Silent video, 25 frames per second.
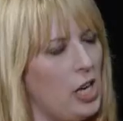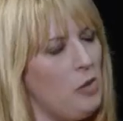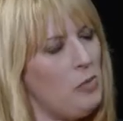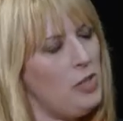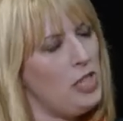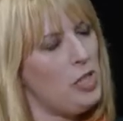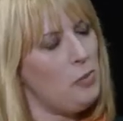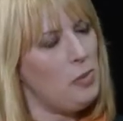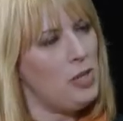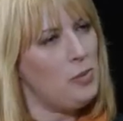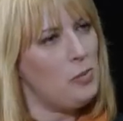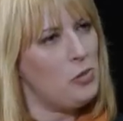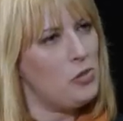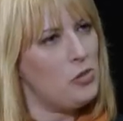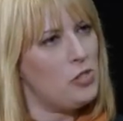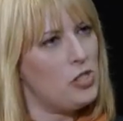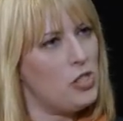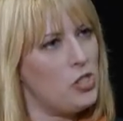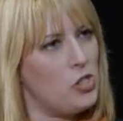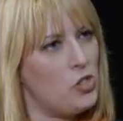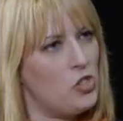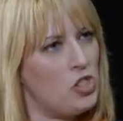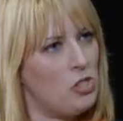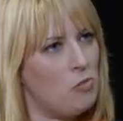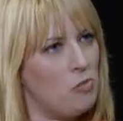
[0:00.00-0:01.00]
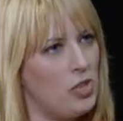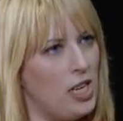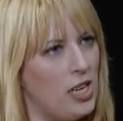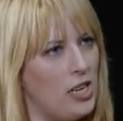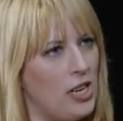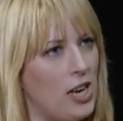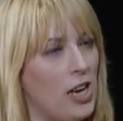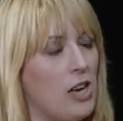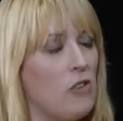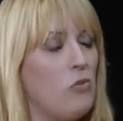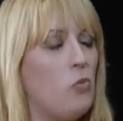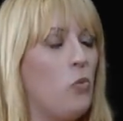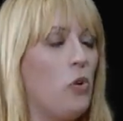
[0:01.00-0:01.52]
how many people does
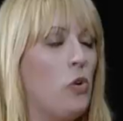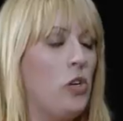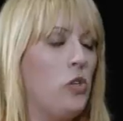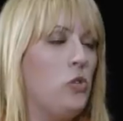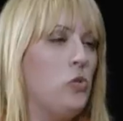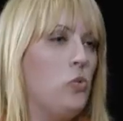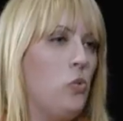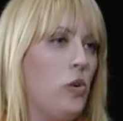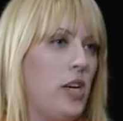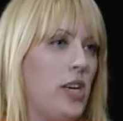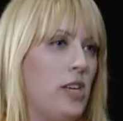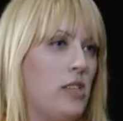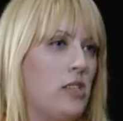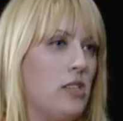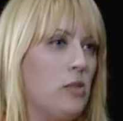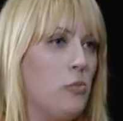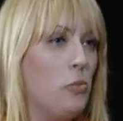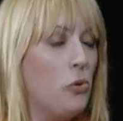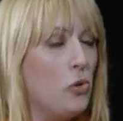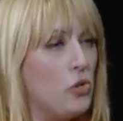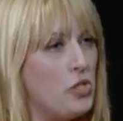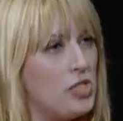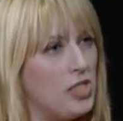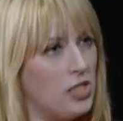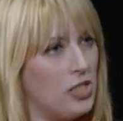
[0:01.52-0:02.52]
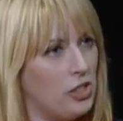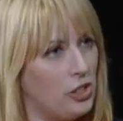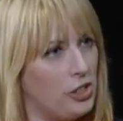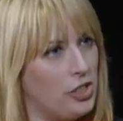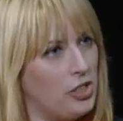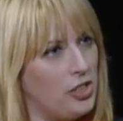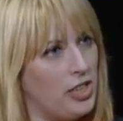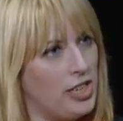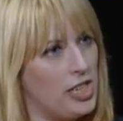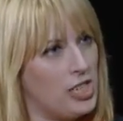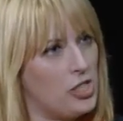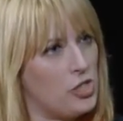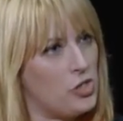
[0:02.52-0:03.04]
Streamline have worldwide supporting our
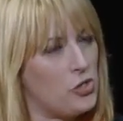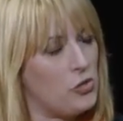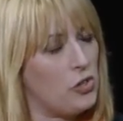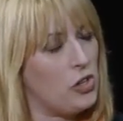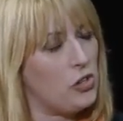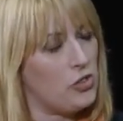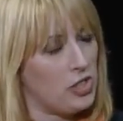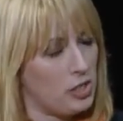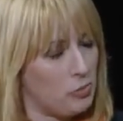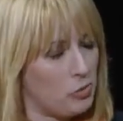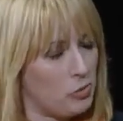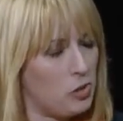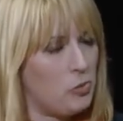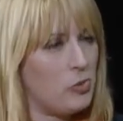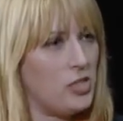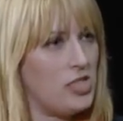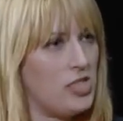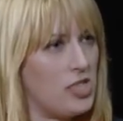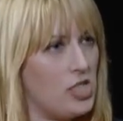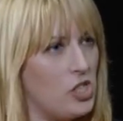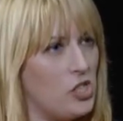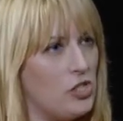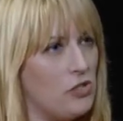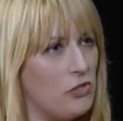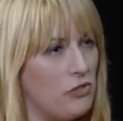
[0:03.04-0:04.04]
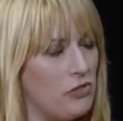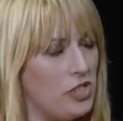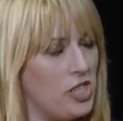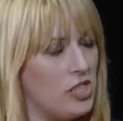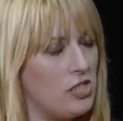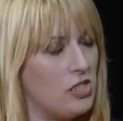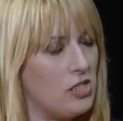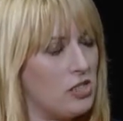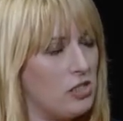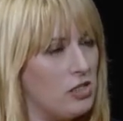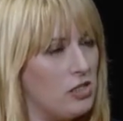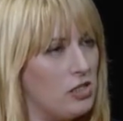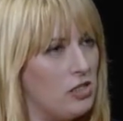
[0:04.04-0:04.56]
clients throughout the implementation
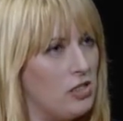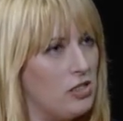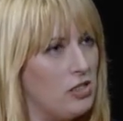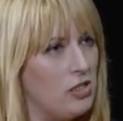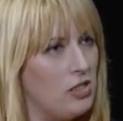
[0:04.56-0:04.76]
phase?